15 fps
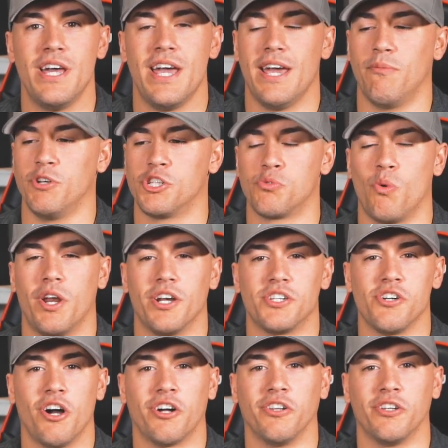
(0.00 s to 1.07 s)
and we just want to
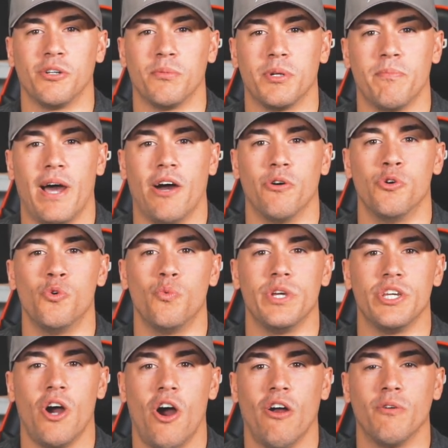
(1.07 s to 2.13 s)
talk a little bit about who
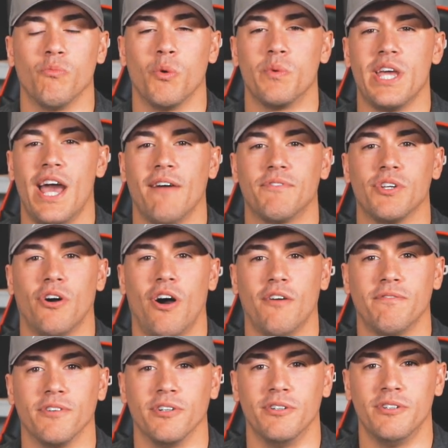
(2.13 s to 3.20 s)
we are and what we have to offer.